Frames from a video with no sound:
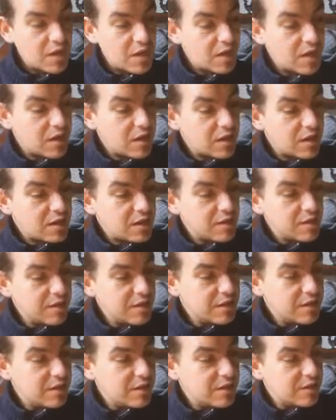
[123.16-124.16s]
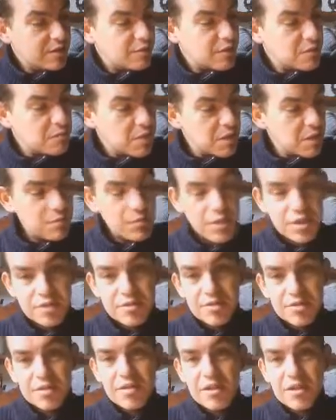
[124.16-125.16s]
I
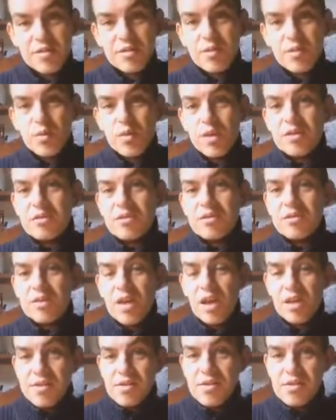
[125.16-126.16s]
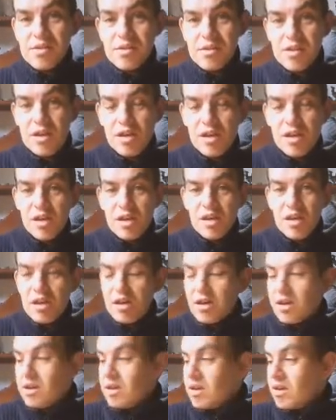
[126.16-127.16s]
remembered that when Das
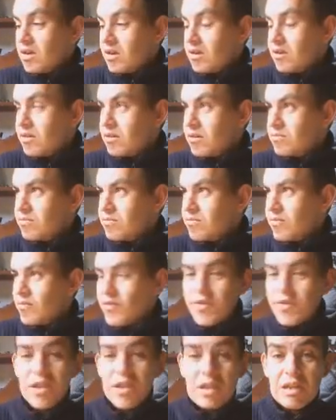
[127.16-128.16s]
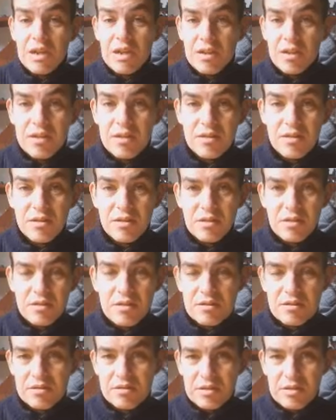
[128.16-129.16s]
Fila,
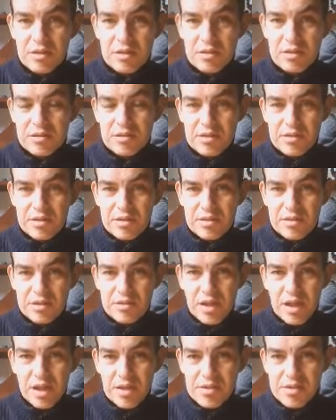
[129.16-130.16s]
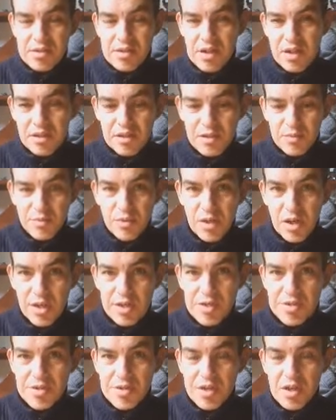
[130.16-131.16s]
the Das
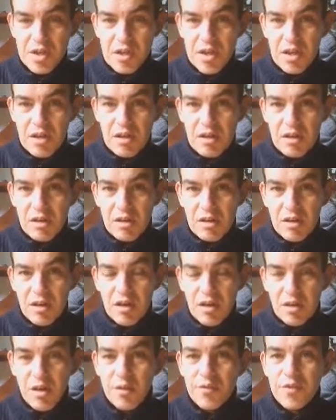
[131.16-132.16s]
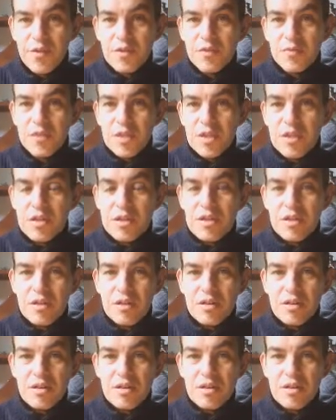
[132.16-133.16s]
Enterprise, offered me
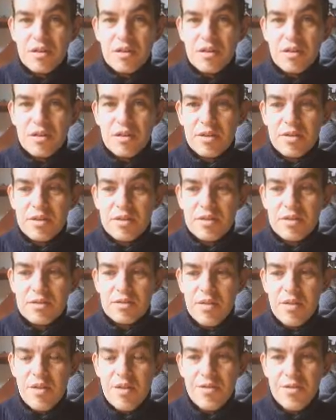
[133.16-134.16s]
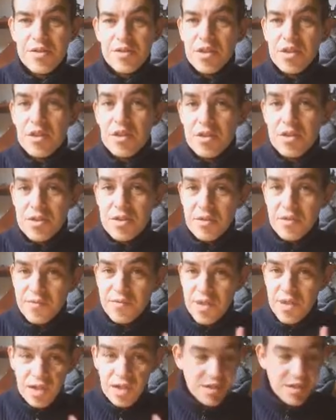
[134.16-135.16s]
3 kilos of
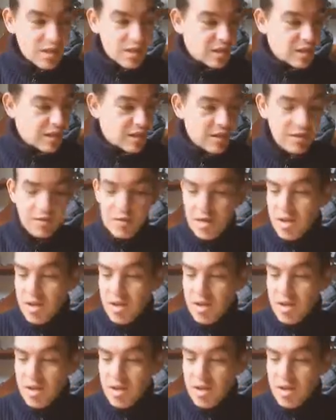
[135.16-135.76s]
dust clay,